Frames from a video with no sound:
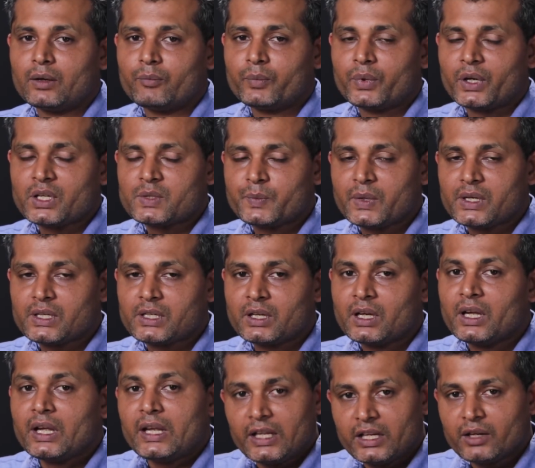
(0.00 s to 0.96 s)
prospect
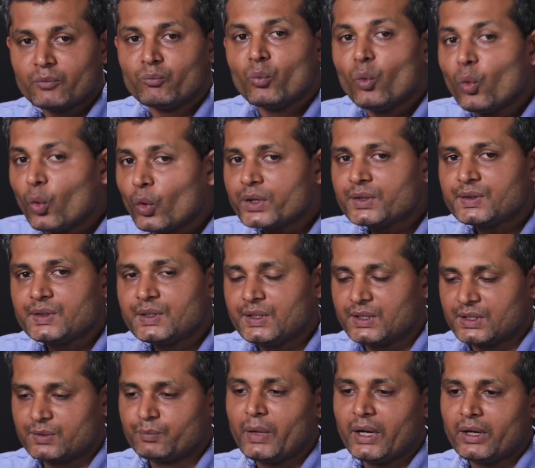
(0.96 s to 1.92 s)
in a more
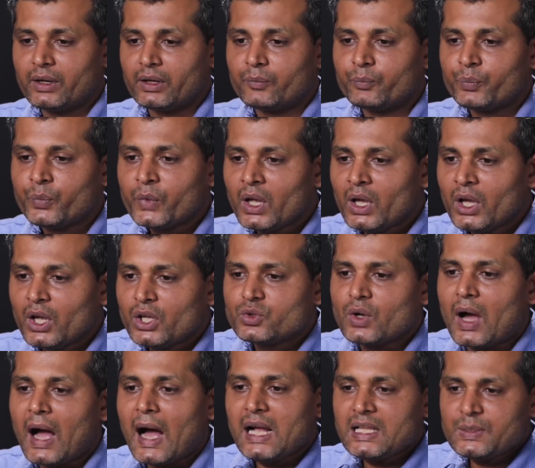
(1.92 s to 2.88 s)
serious manner. So
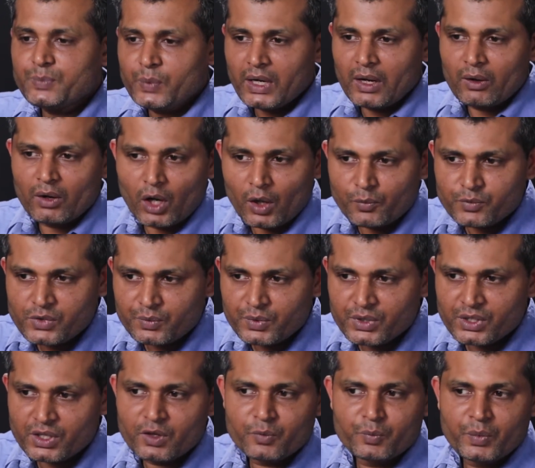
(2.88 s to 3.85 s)
as per our observation in